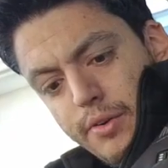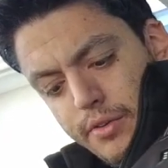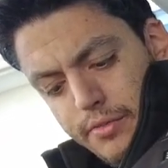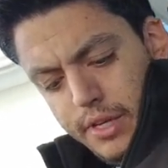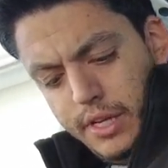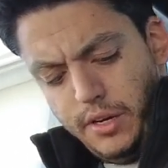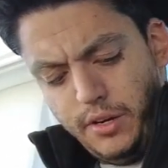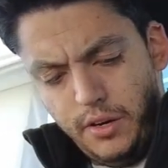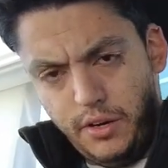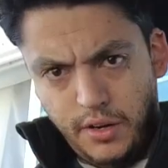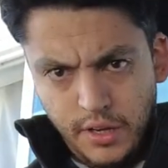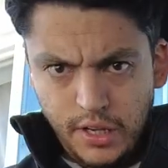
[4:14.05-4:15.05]
one over
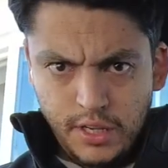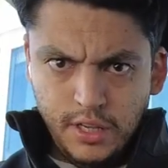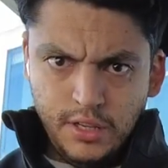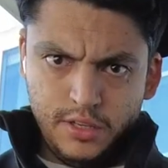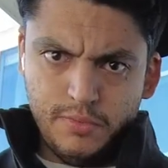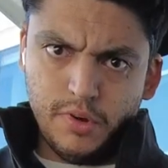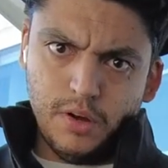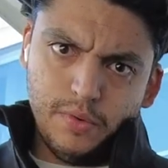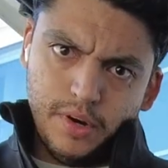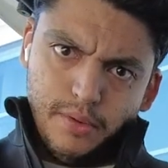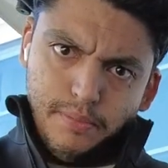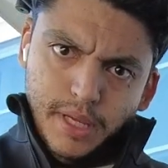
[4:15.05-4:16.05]
here, small
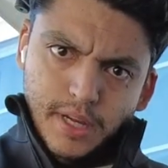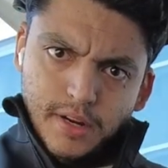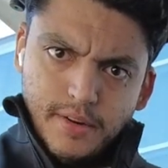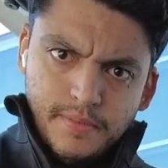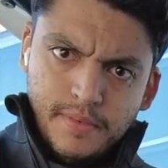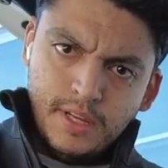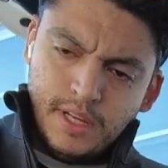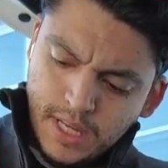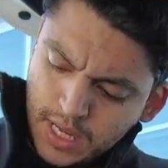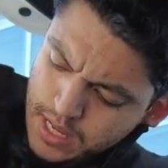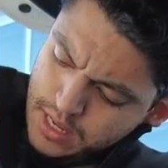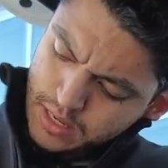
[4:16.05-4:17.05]
one up here,
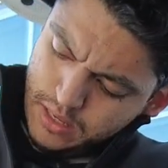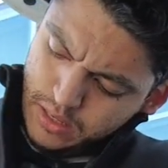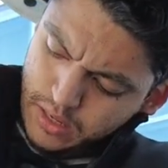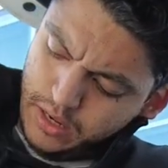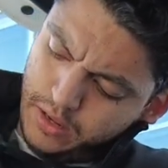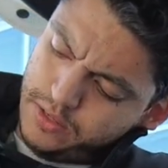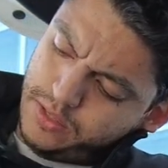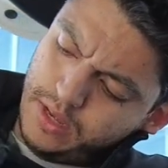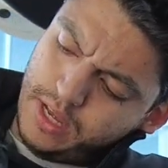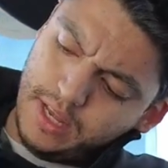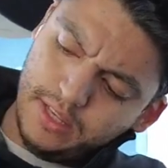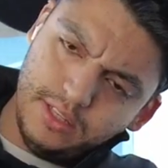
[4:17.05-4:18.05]
and then it also
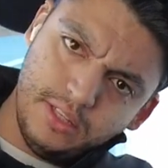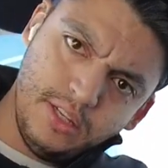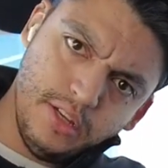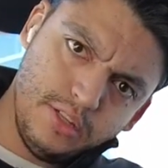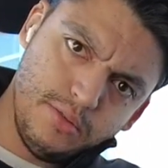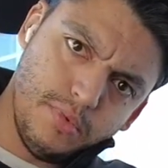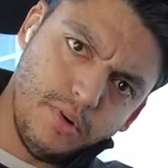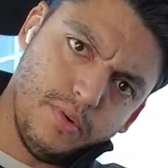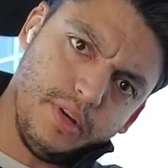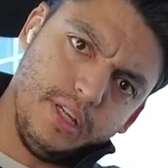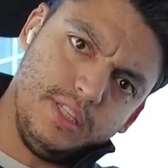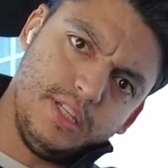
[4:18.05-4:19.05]
has a small
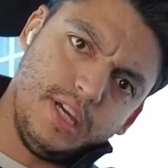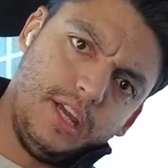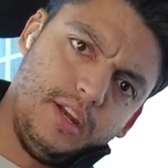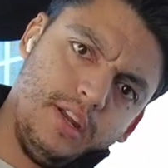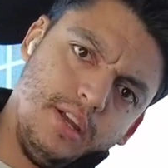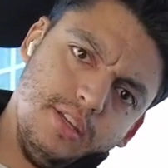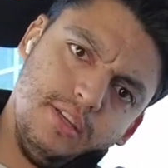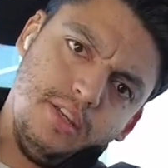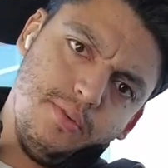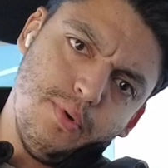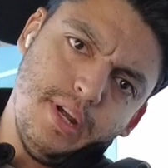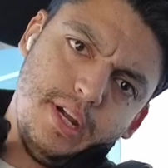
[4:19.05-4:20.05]
one inside
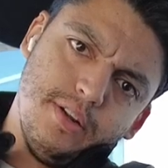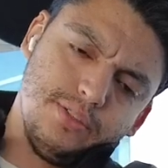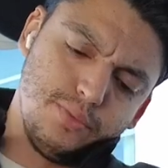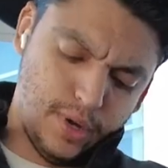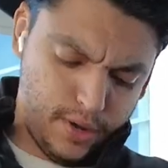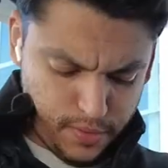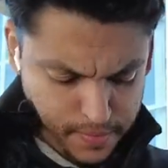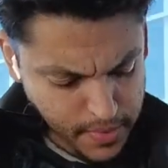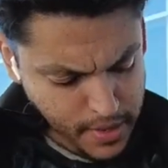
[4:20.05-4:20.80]
right here as well.